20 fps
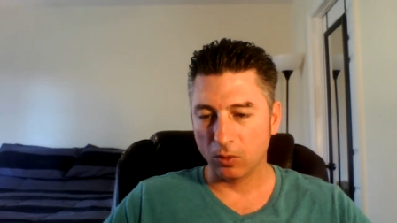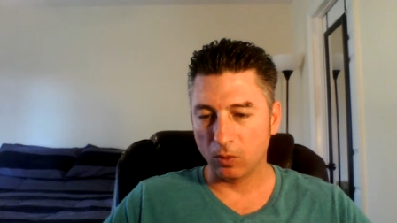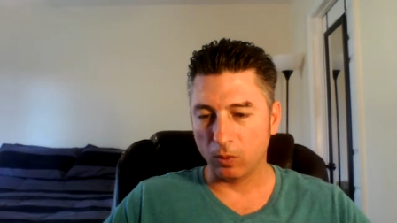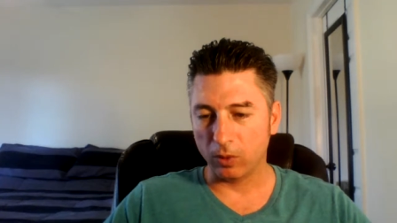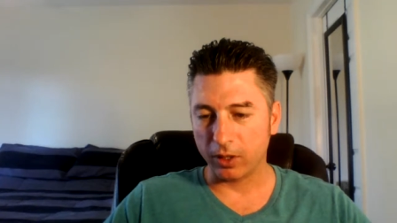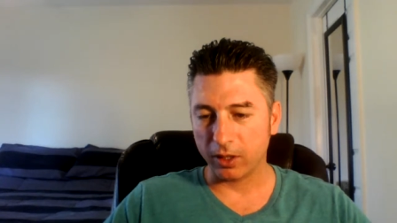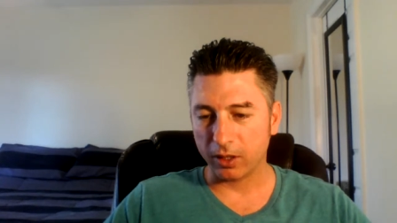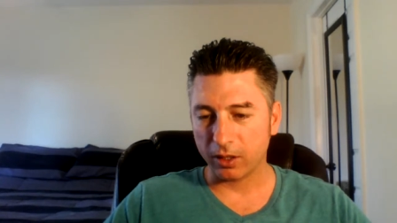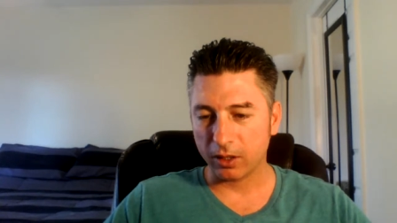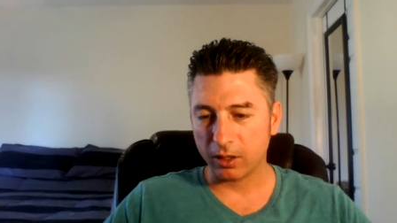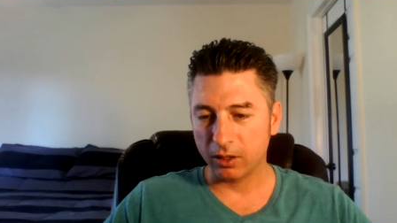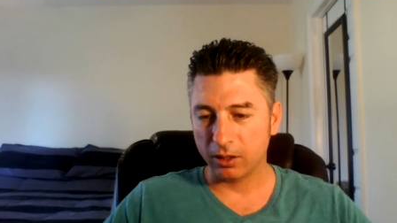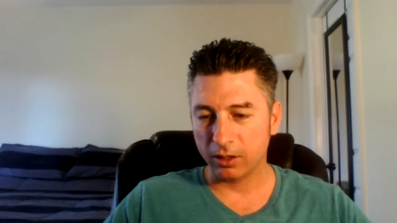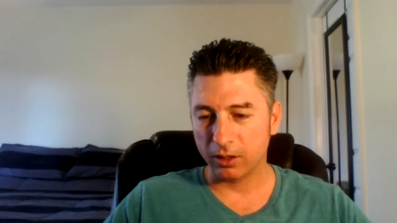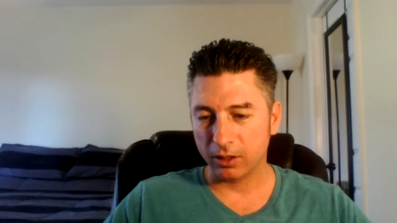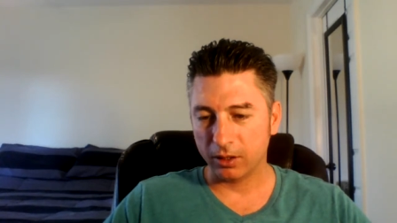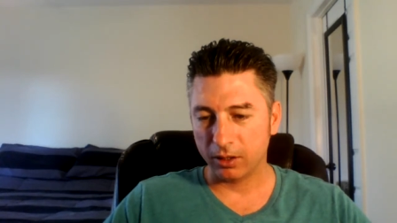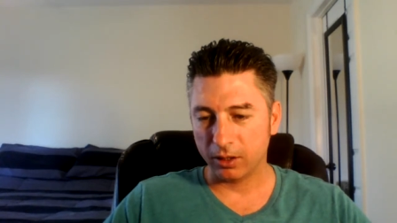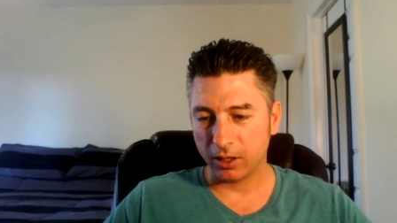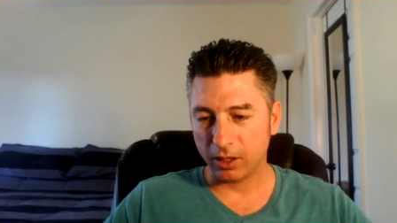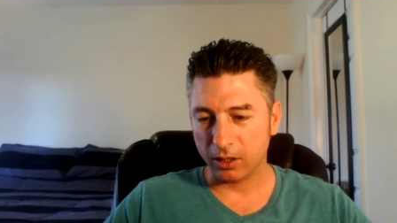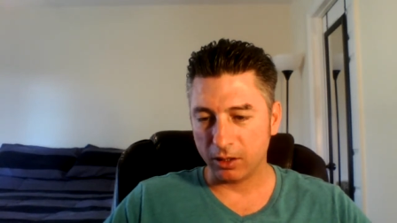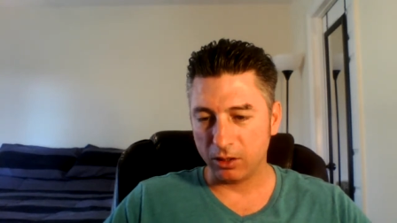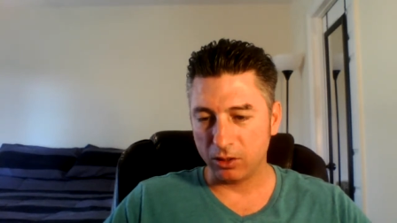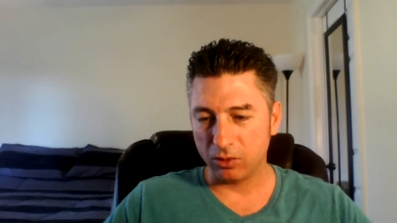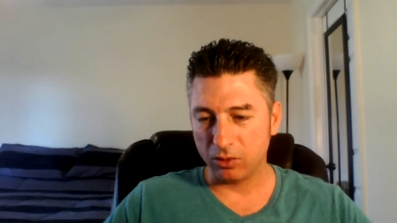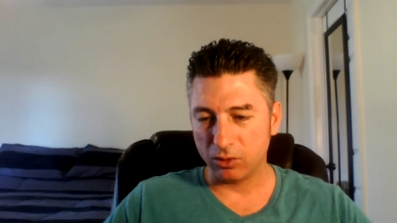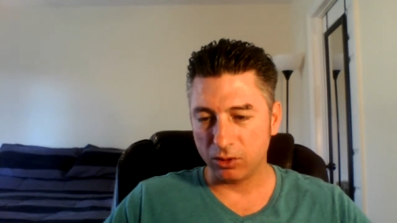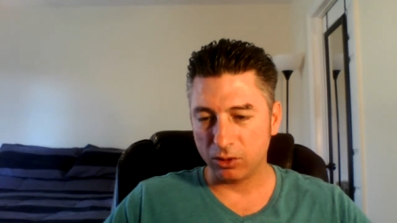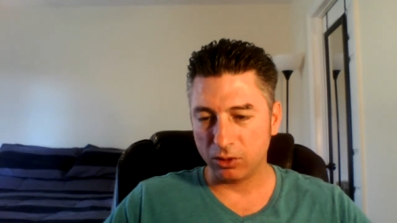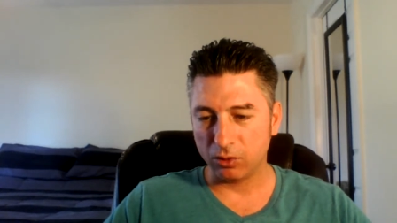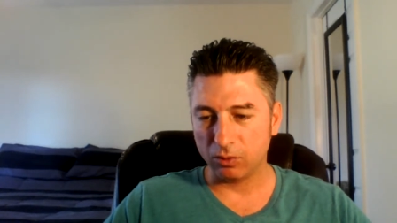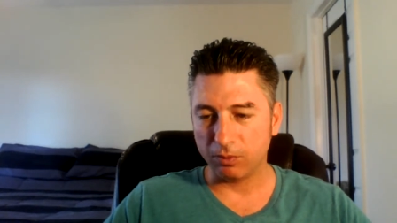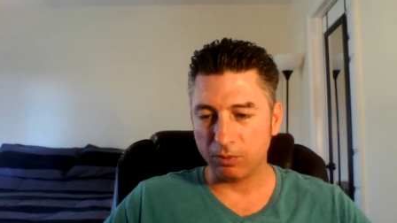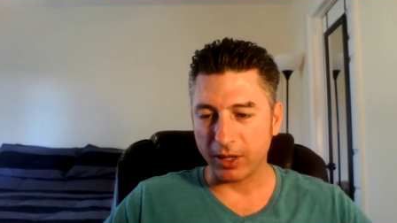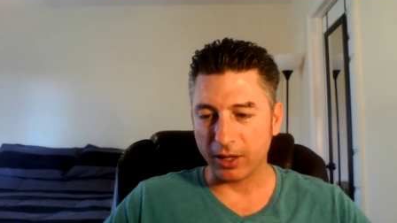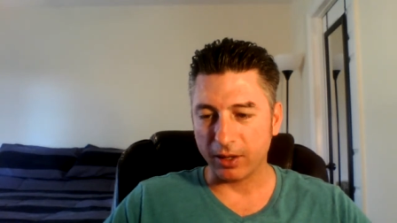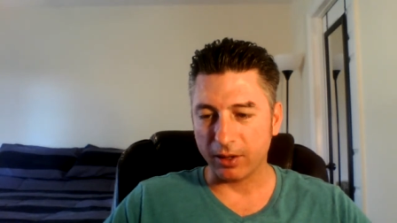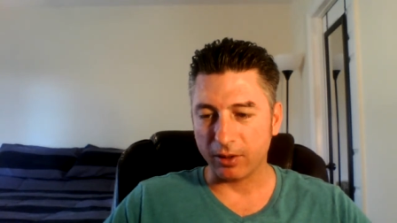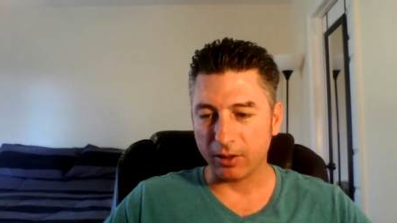Where can you do
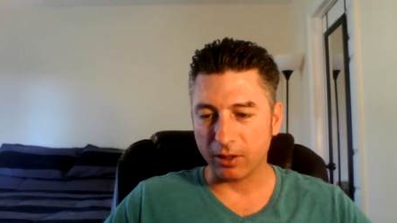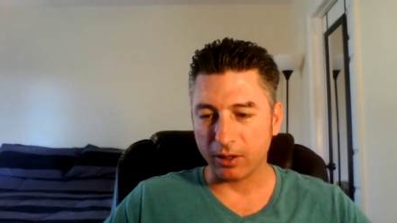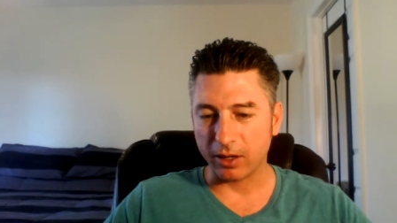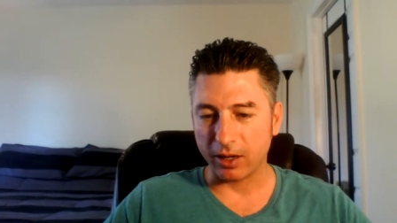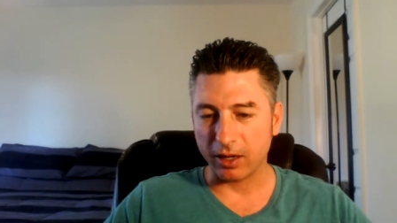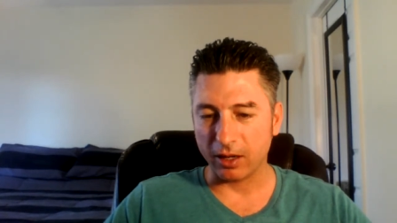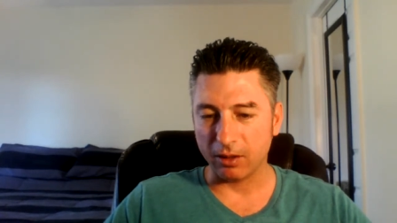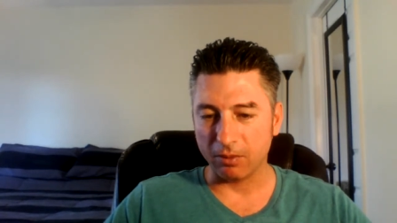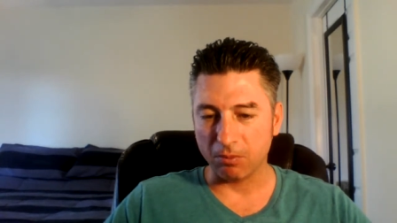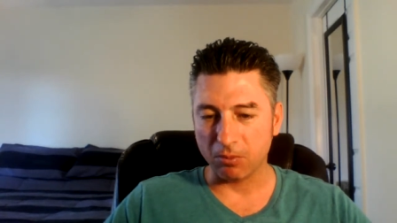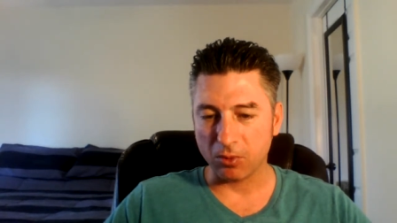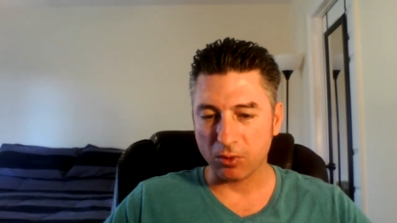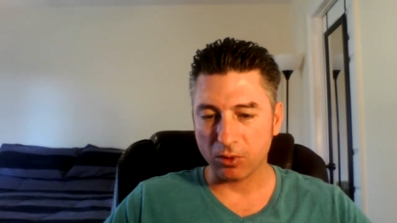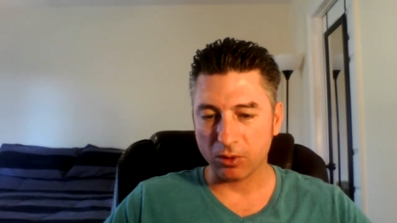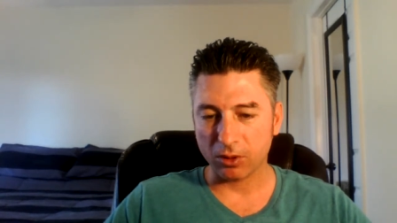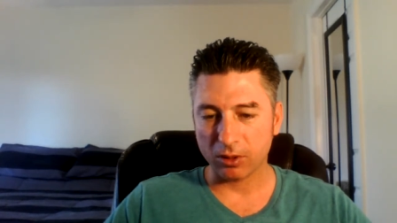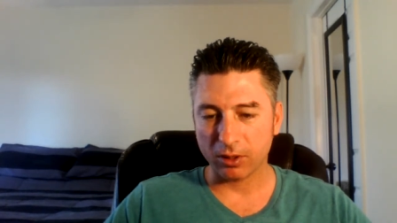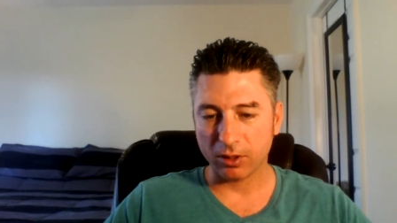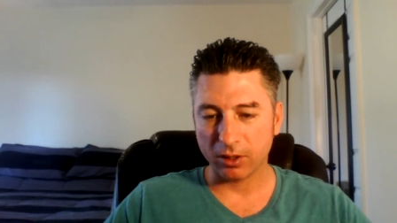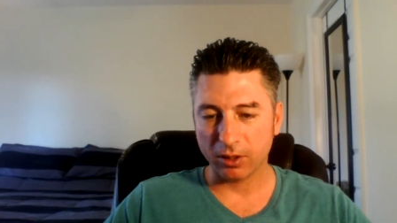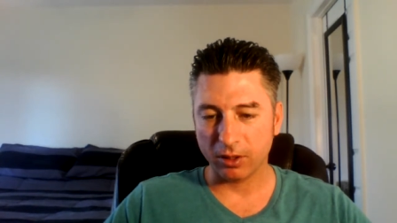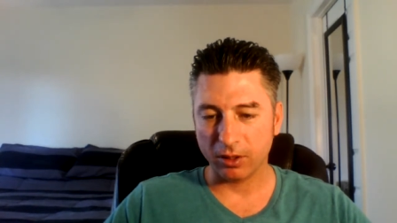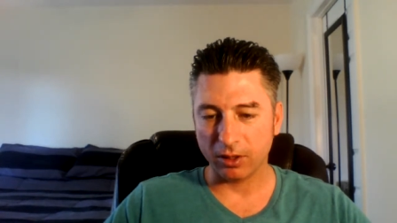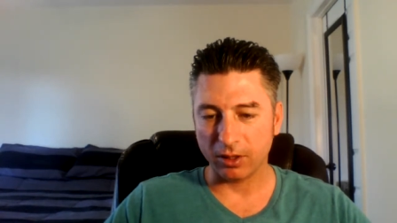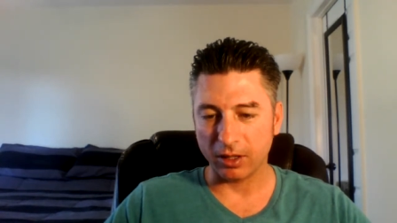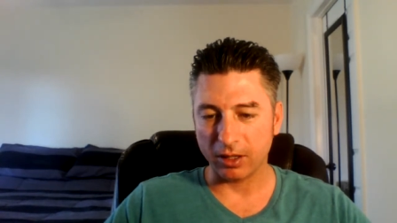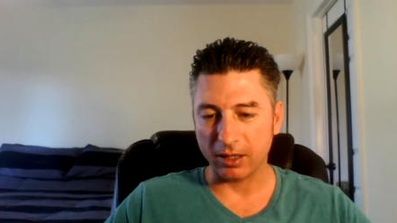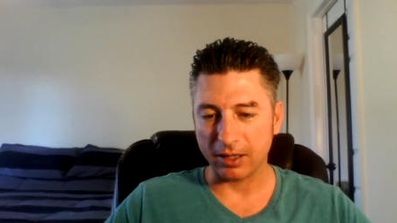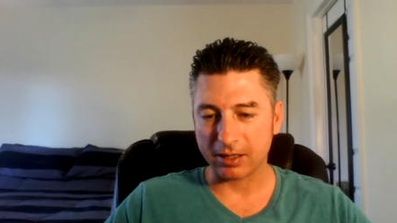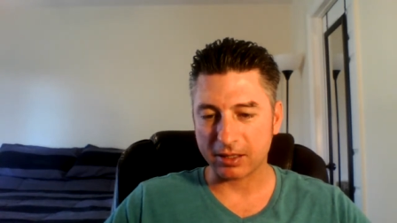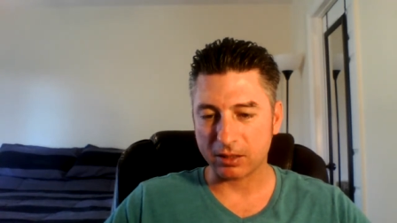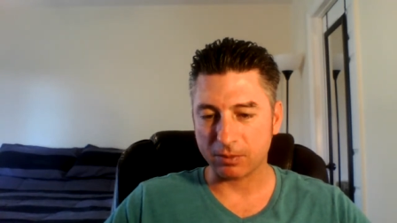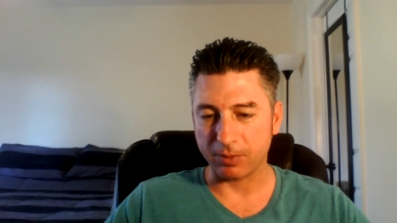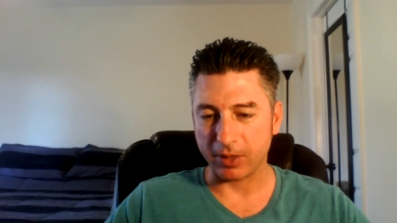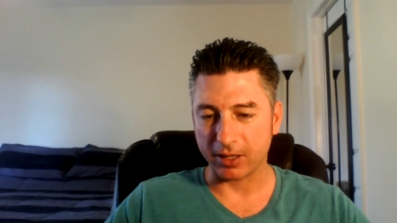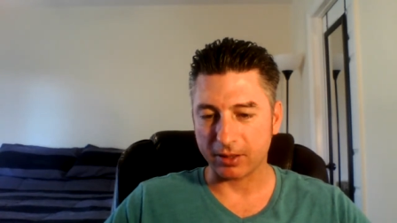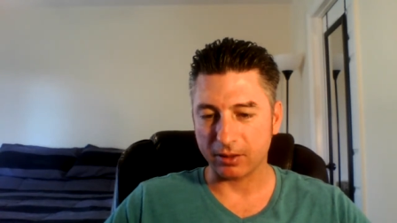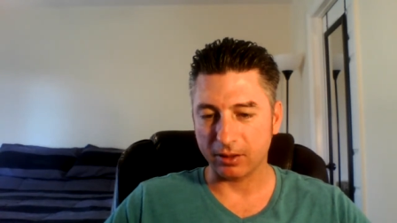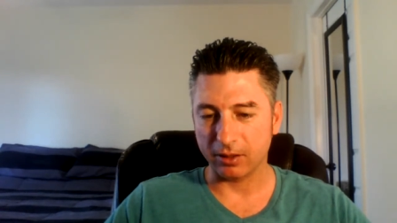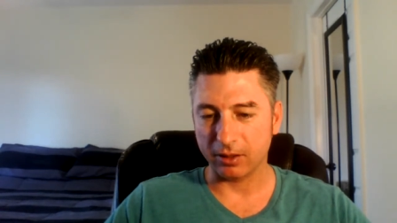better and more than
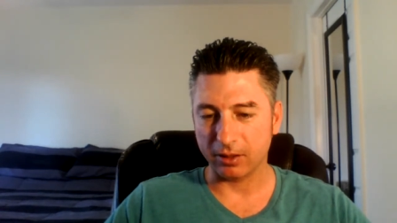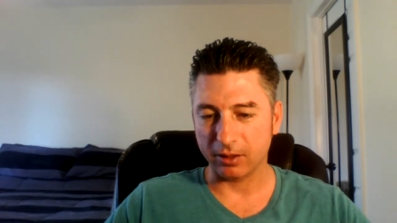expected?